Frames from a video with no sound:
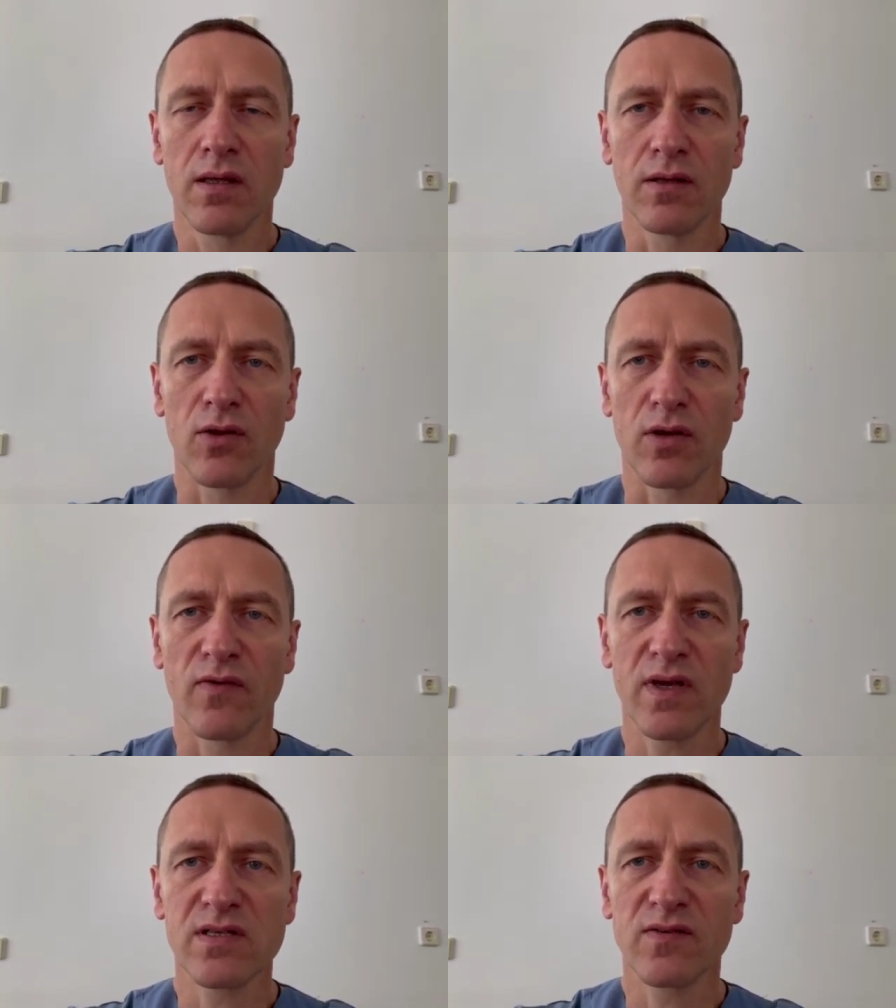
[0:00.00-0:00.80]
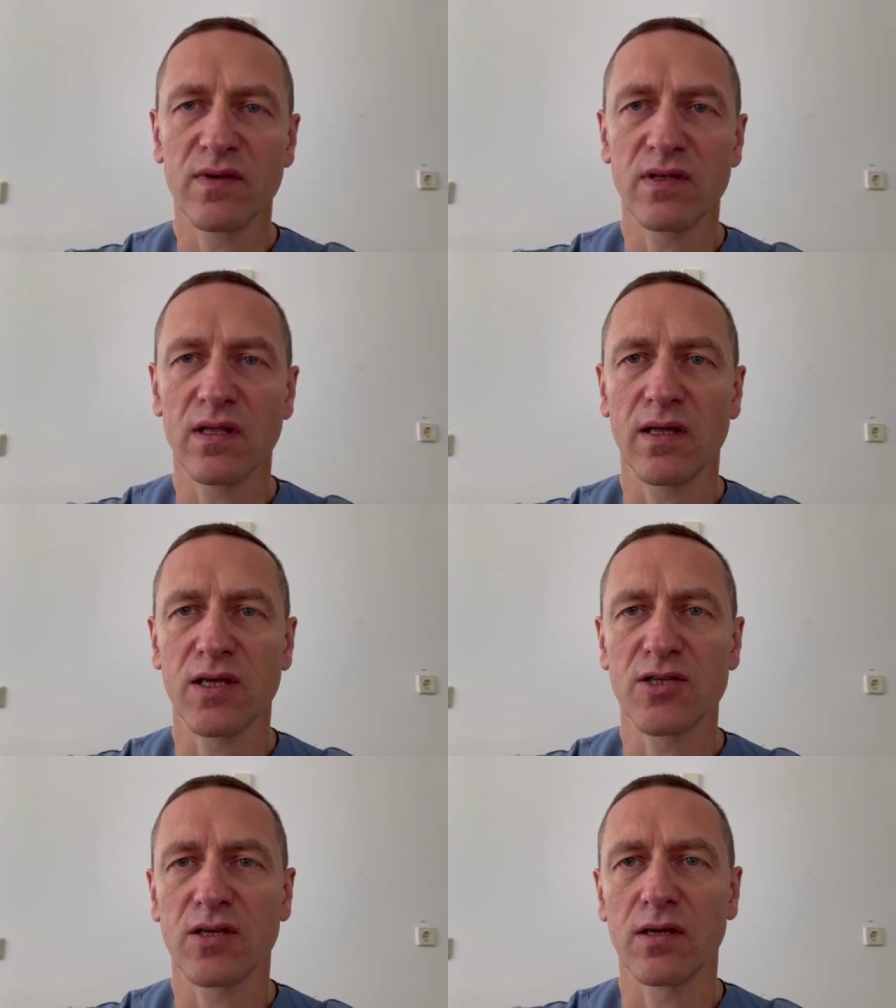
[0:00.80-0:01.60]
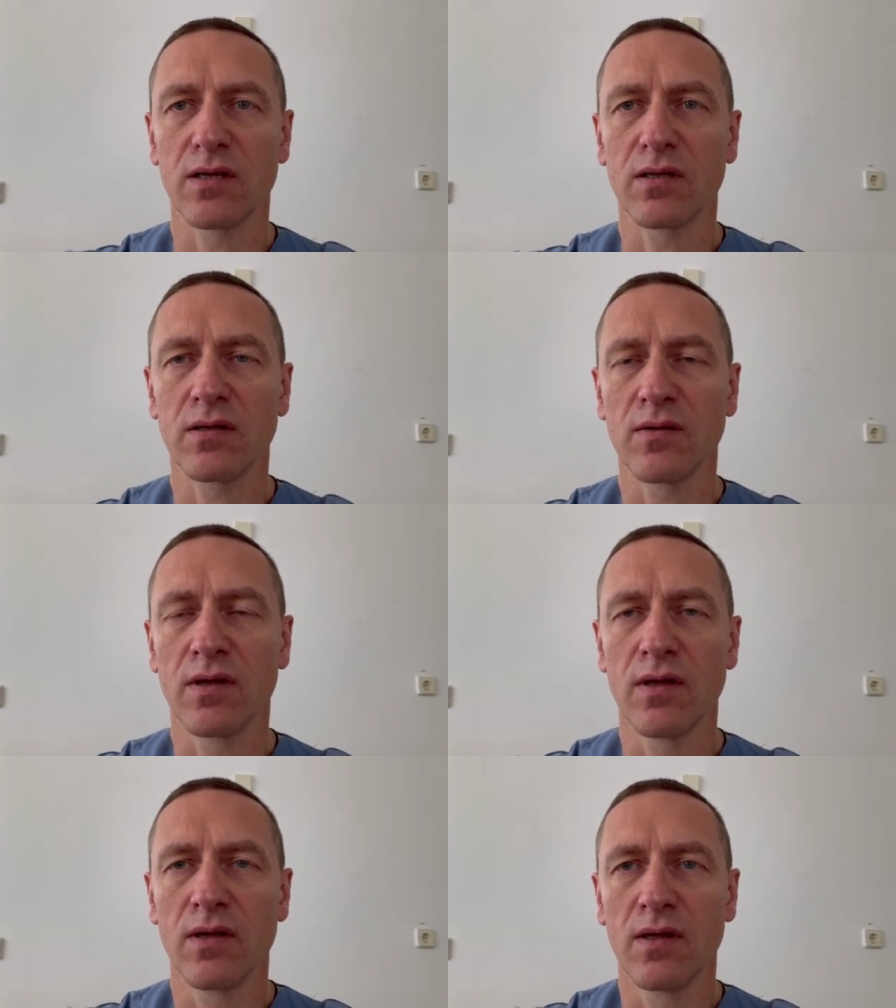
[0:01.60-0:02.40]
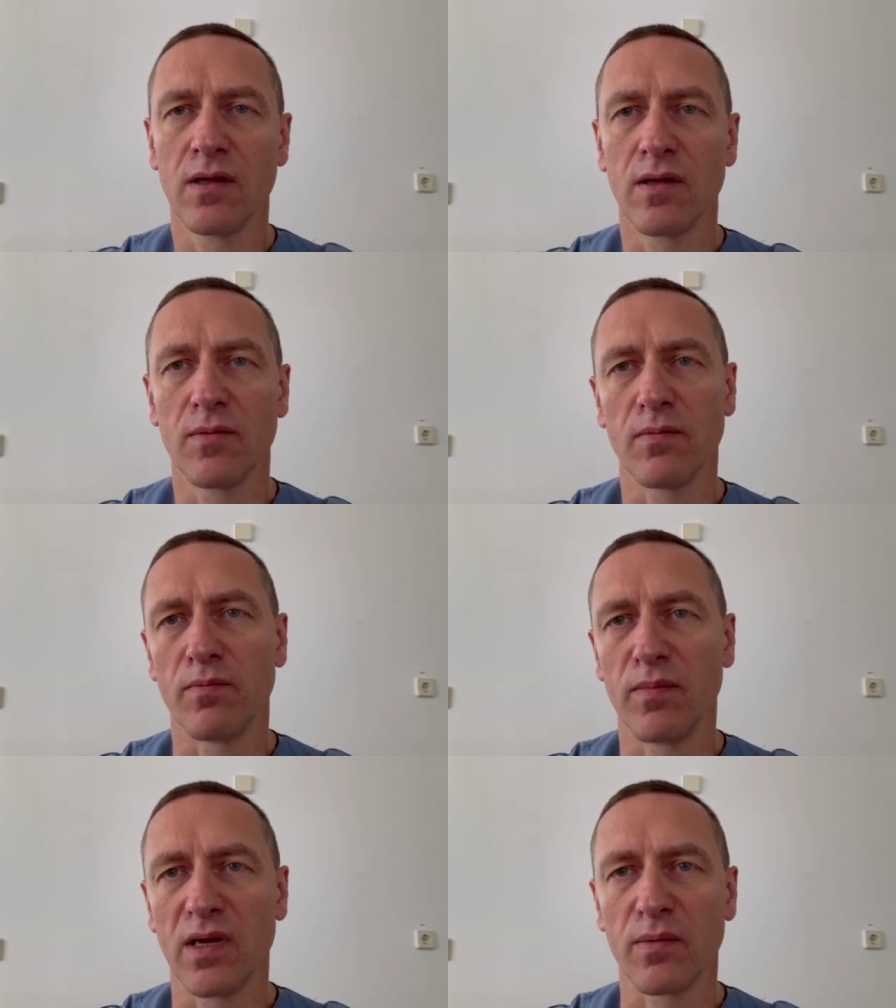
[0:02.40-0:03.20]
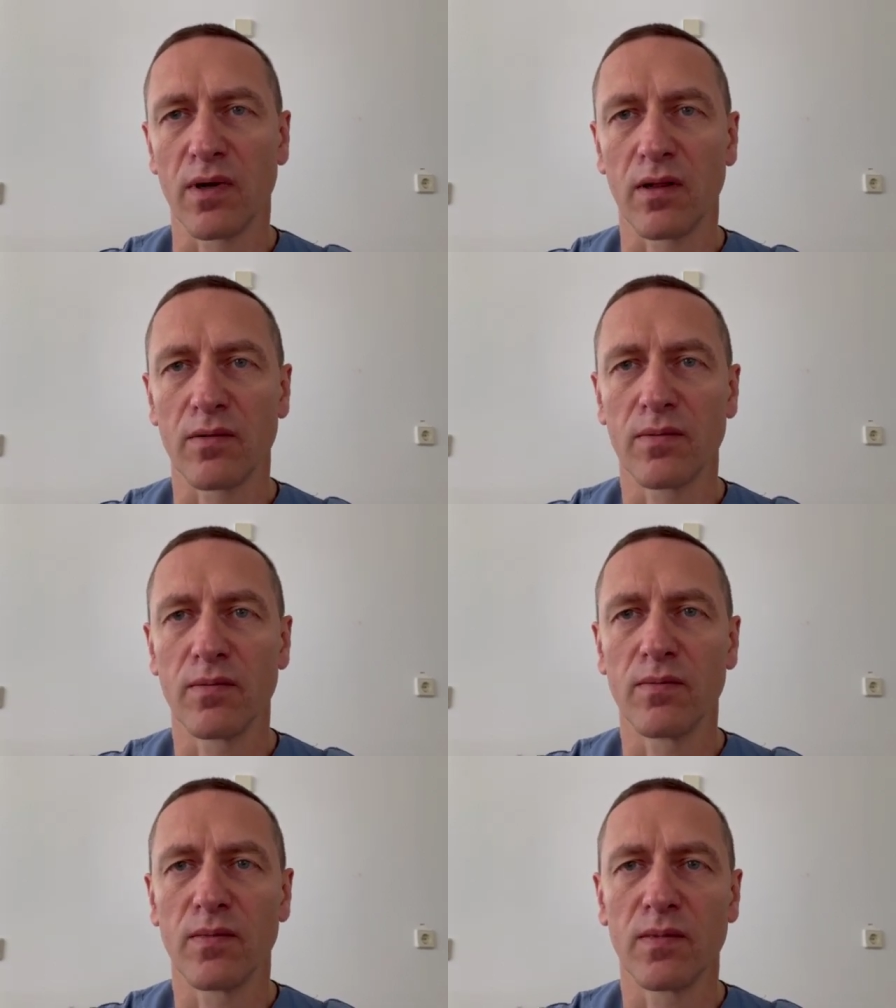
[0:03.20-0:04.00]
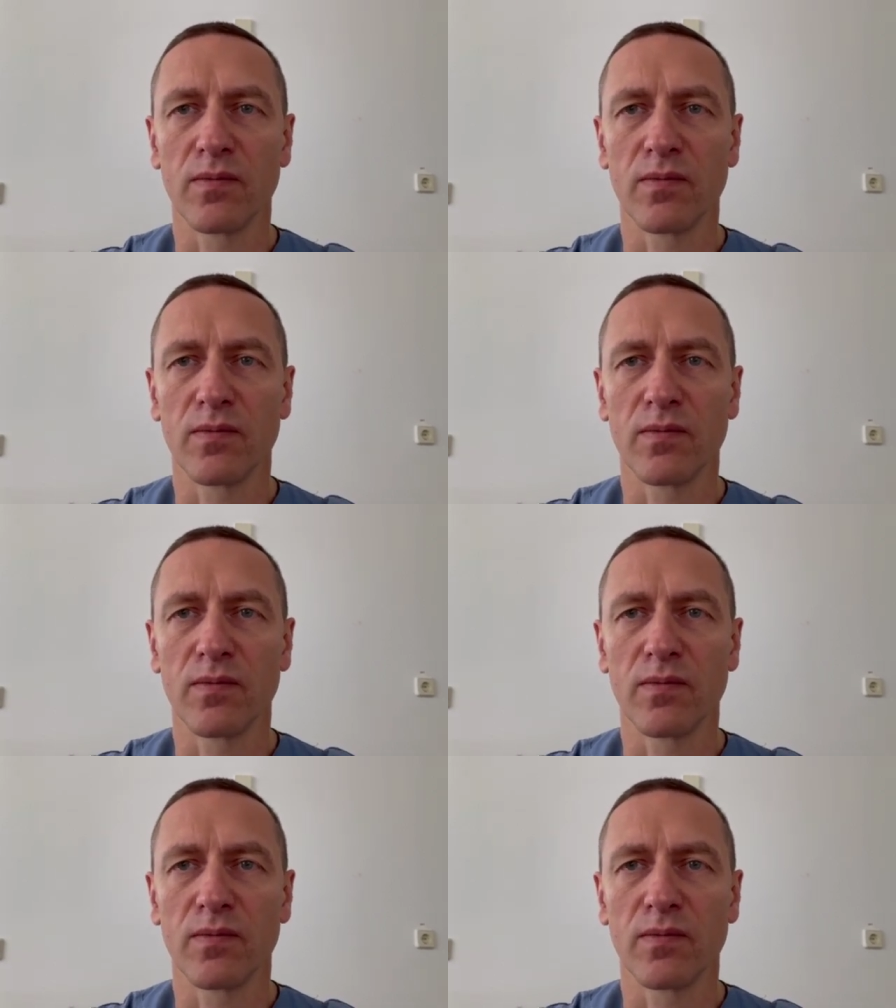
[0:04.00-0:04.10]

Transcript: non-invasive ventilation, minimal